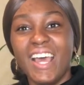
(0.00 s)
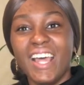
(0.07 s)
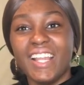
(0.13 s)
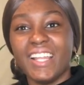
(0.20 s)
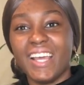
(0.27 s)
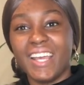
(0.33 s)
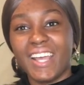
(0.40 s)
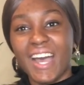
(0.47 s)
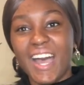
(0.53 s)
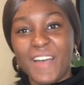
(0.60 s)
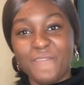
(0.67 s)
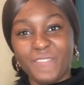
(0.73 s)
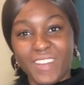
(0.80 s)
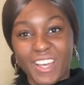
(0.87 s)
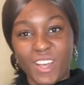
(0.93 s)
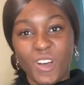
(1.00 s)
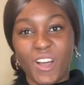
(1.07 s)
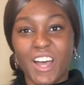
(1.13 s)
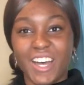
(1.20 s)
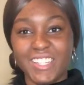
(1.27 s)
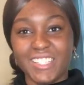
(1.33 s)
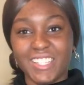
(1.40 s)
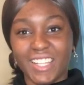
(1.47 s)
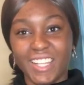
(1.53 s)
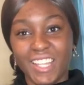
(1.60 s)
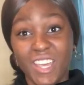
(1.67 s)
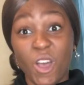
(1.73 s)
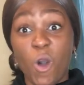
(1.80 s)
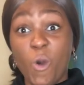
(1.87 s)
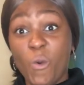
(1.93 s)
like I'm like constantly
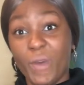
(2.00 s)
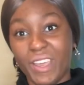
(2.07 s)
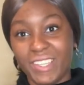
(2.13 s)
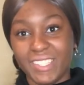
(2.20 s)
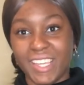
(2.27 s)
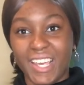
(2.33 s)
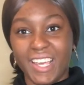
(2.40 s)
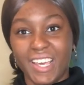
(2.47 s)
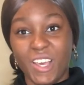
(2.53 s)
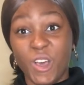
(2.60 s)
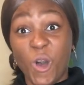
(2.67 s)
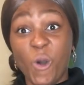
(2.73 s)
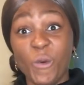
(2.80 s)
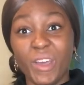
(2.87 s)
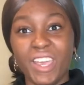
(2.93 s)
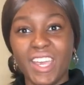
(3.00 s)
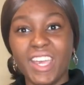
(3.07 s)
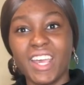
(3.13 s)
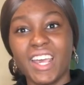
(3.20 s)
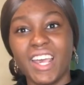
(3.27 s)
always like going.